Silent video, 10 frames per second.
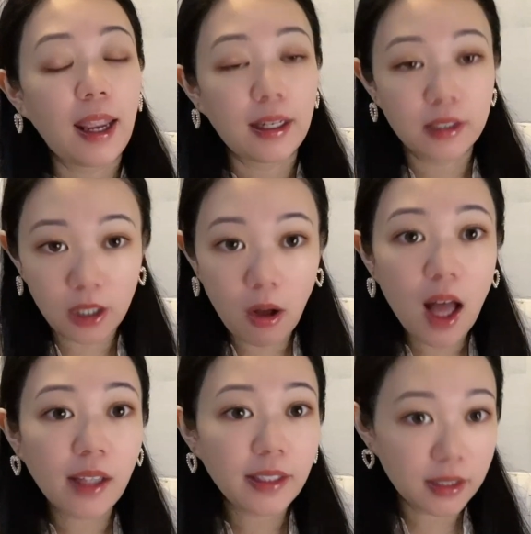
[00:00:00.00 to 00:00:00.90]
And so
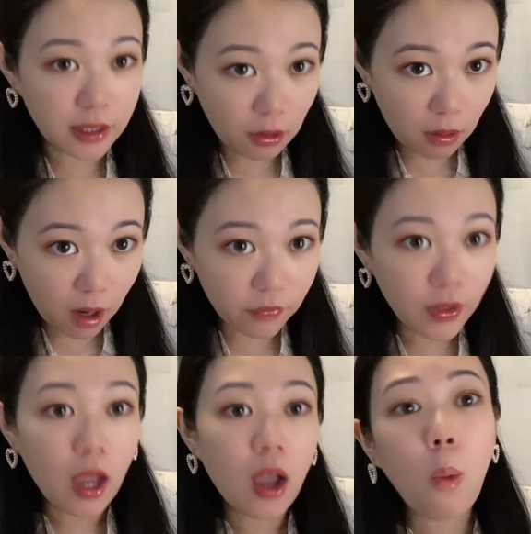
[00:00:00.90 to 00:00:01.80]
on and so on.
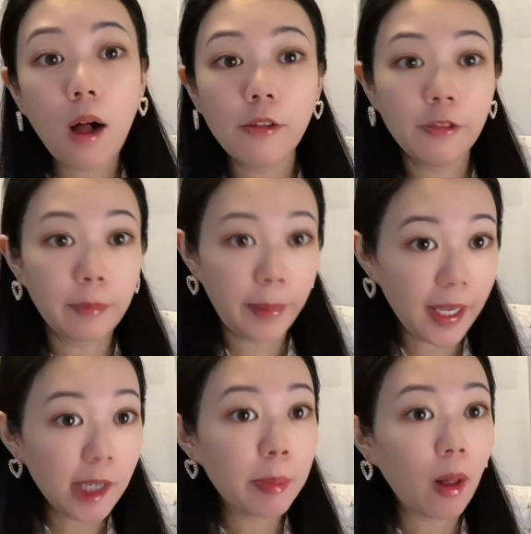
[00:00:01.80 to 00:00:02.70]
While for
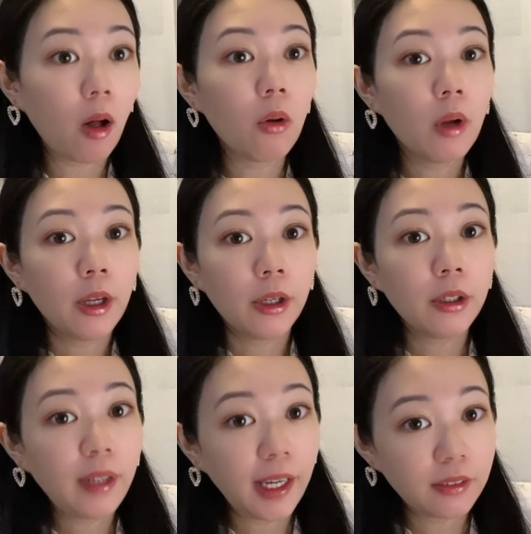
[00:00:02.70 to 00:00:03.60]
people
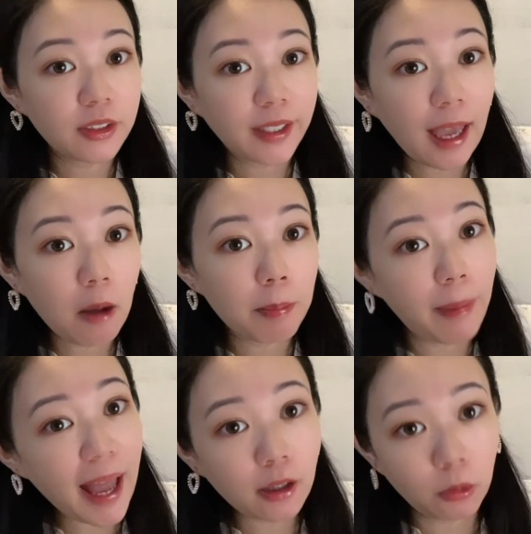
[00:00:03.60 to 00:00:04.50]
who need to count
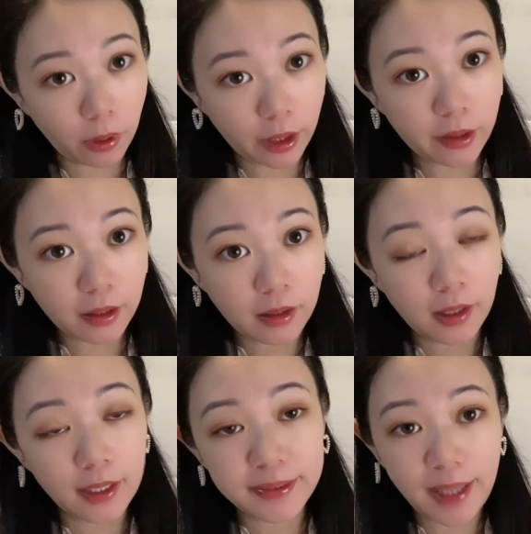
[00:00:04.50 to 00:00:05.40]
backward,
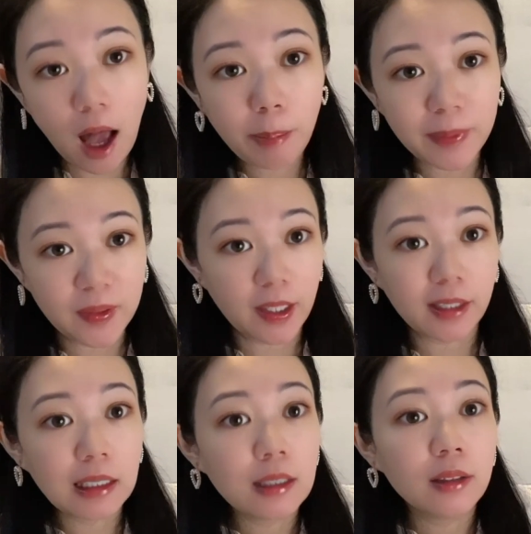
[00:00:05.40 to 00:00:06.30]
is the
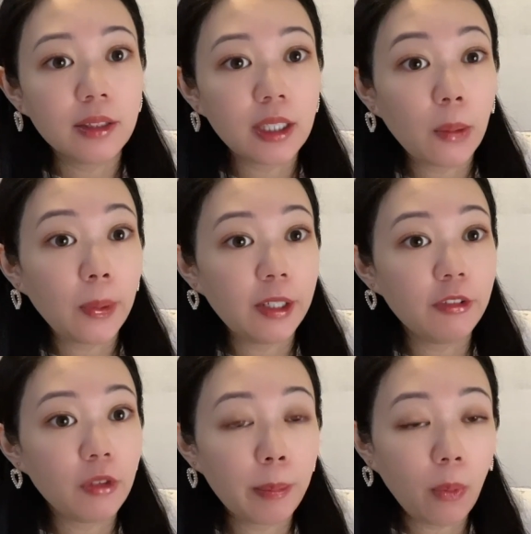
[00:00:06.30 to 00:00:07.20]
opposite. So if
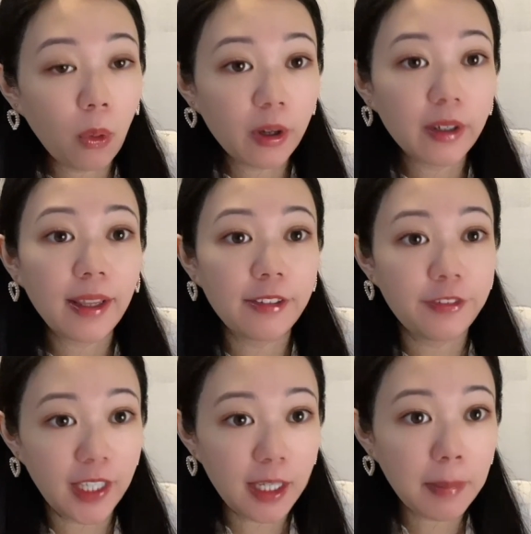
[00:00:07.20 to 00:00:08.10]
you were born a
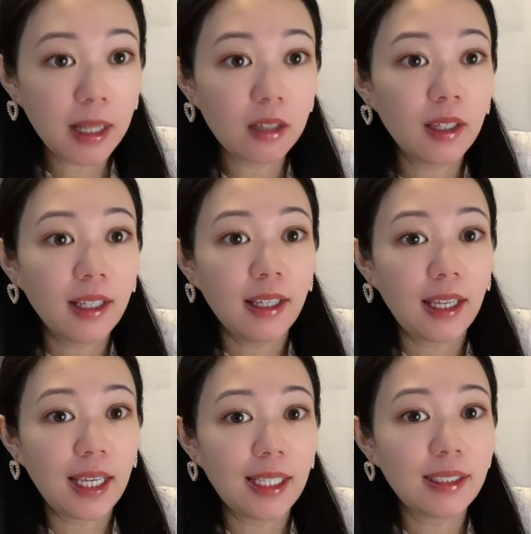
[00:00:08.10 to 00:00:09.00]
female
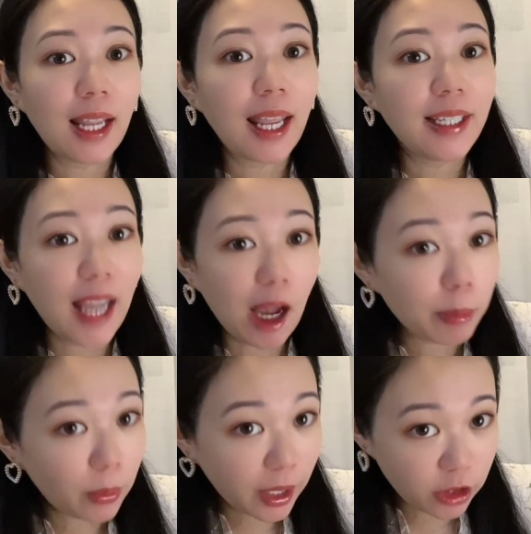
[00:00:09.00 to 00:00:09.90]
in a
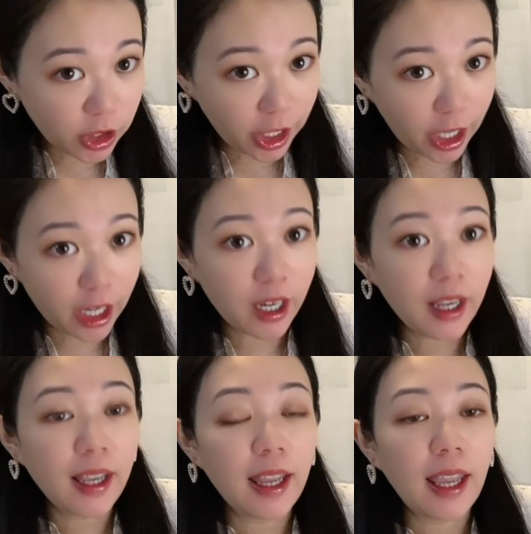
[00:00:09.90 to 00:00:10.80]
Yang Branch year,
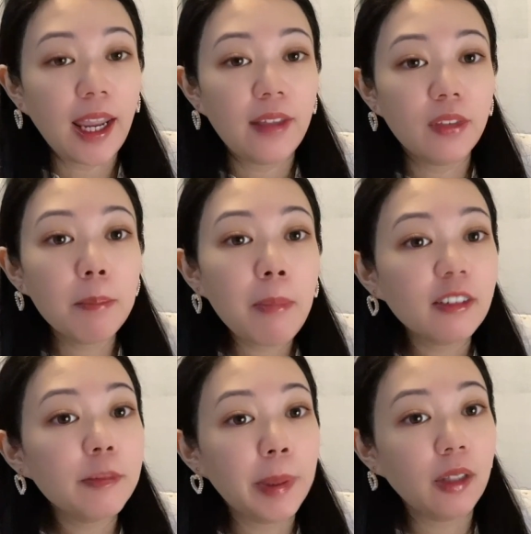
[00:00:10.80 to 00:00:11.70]
and the
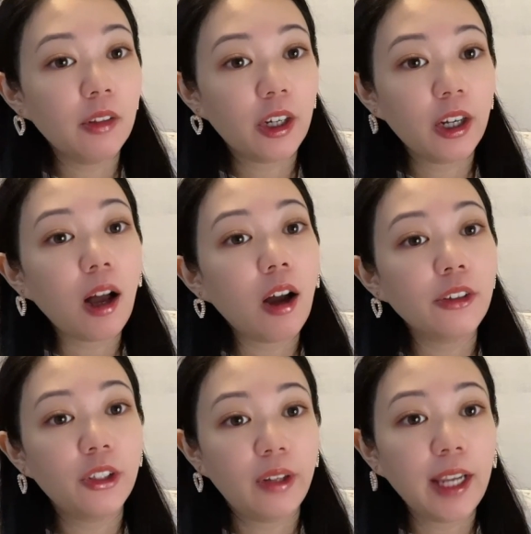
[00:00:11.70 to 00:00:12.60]
month pillar
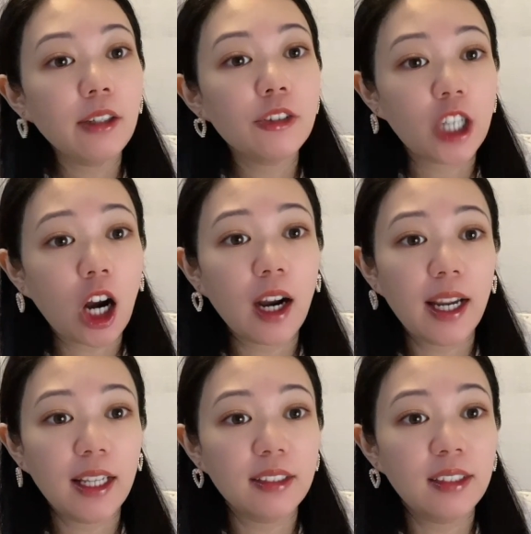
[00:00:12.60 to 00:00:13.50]
on your natal
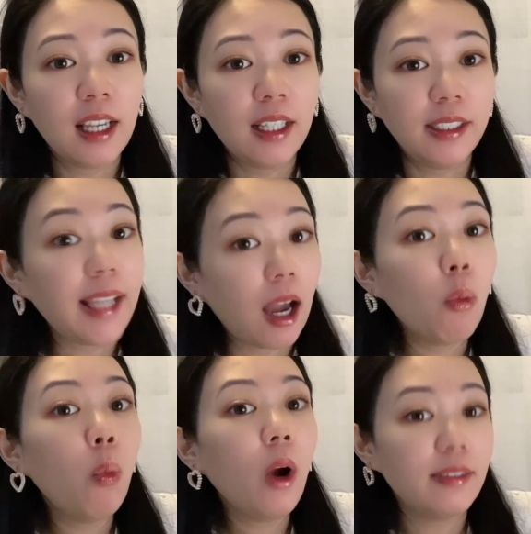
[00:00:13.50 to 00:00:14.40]
chart is
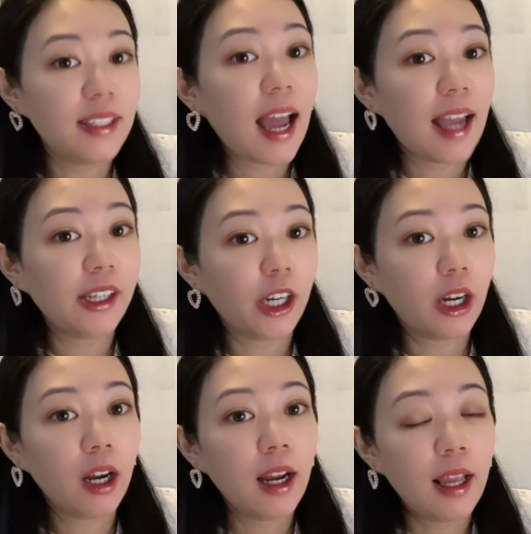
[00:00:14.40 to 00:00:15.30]
Yang Wood
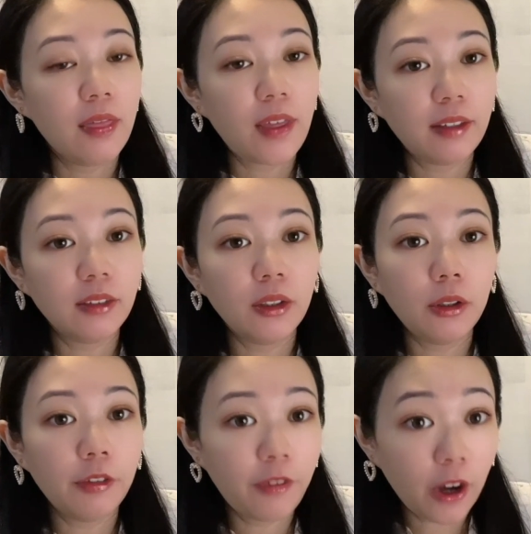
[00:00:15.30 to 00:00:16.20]
Tiger, then
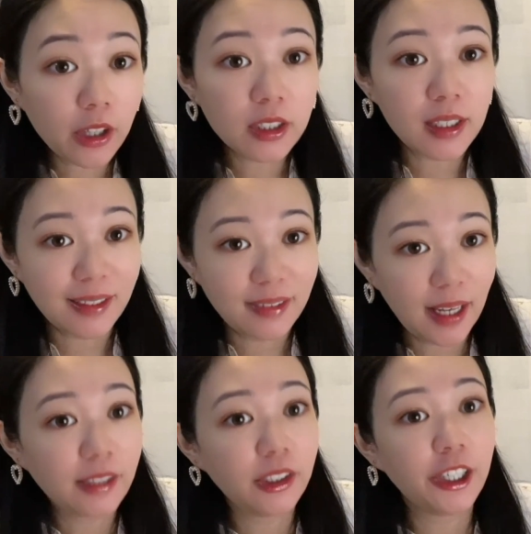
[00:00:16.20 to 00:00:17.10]
your first
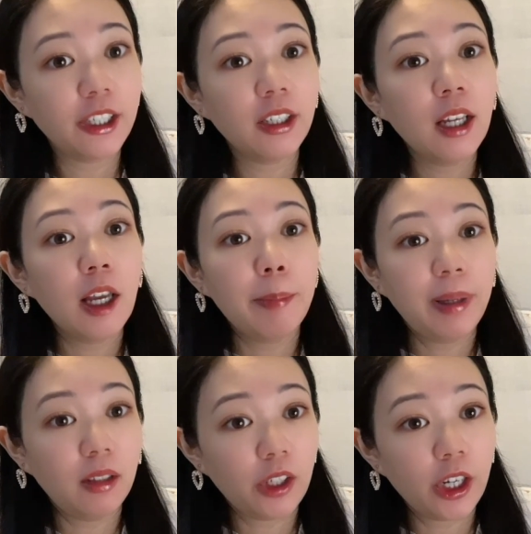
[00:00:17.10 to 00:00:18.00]
10-year
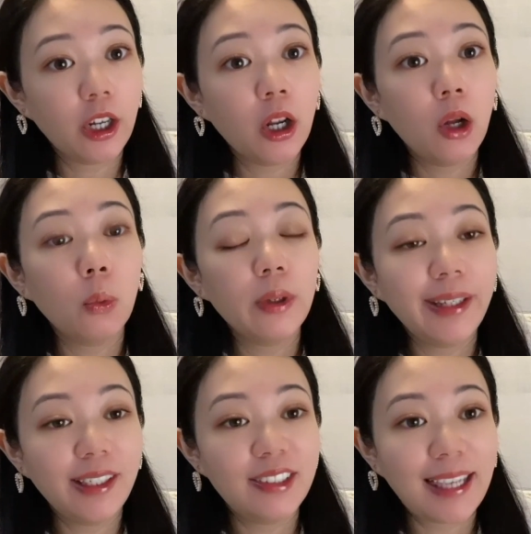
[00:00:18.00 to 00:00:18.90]
pillar would
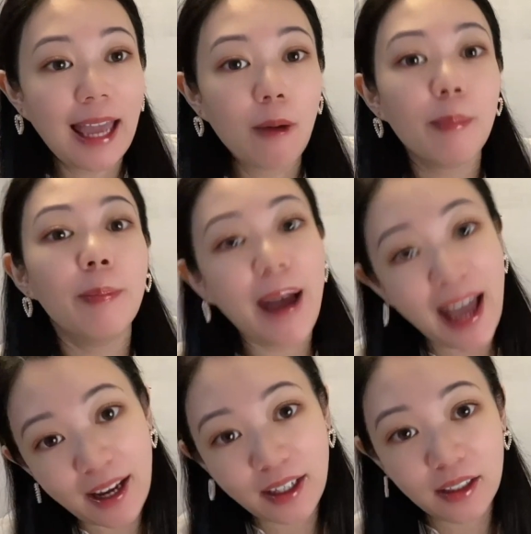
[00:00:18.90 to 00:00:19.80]
need to count
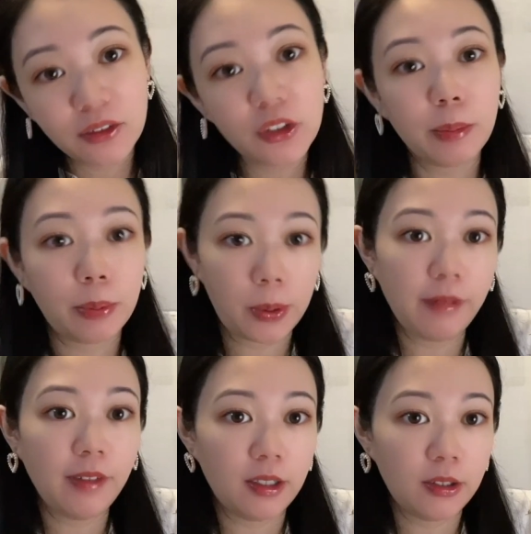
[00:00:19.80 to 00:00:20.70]
back to the
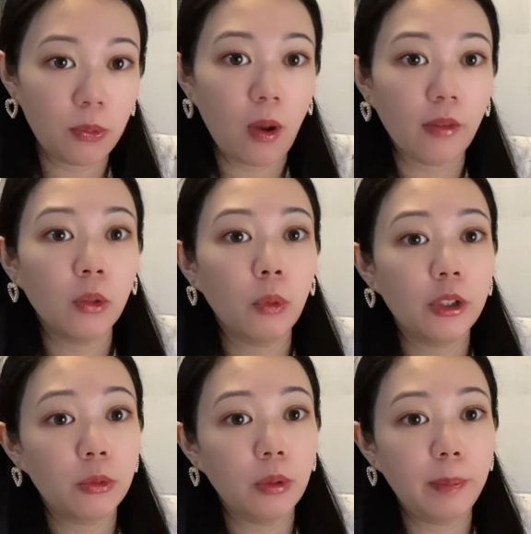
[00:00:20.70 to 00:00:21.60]
previous one,
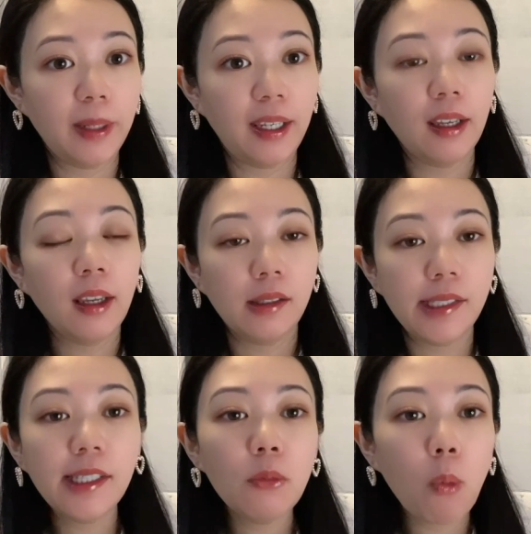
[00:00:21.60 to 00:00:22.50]
which would be
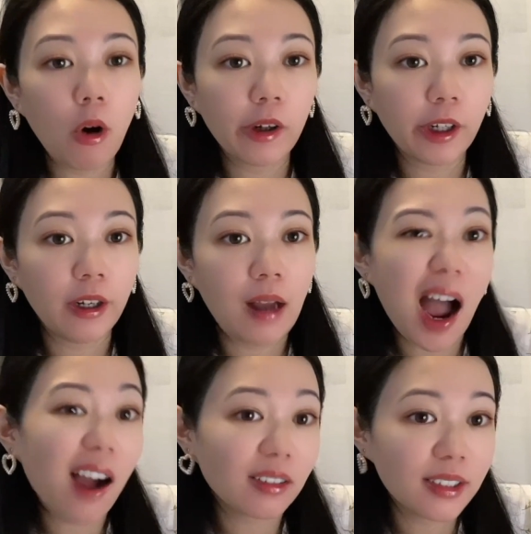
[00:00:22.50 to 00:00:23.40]
Yin Water
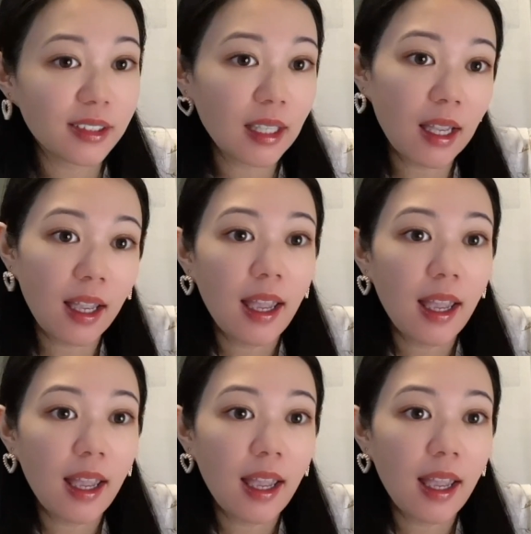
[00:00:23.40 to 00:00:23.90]
Ox.